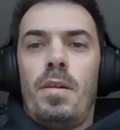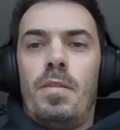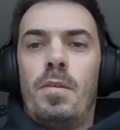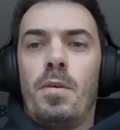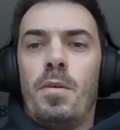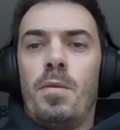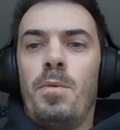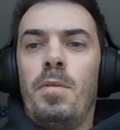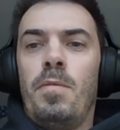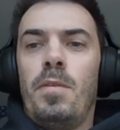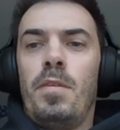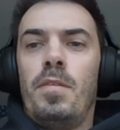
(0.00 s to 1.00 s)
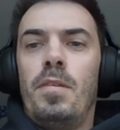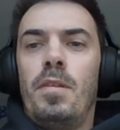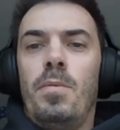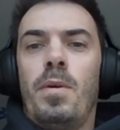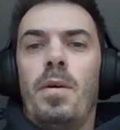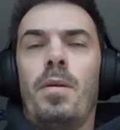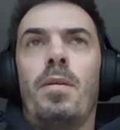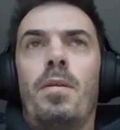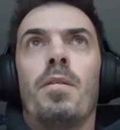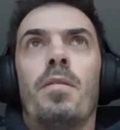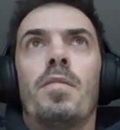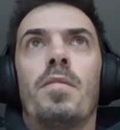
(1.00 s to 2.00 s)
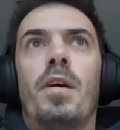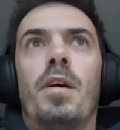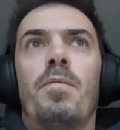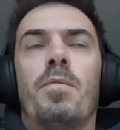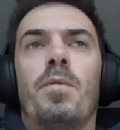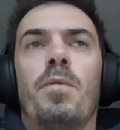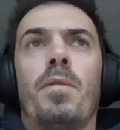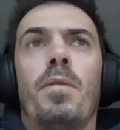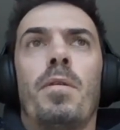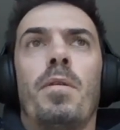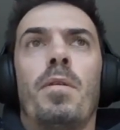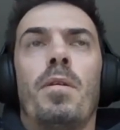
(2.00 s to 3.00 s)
at Stockholm University, where I stayed for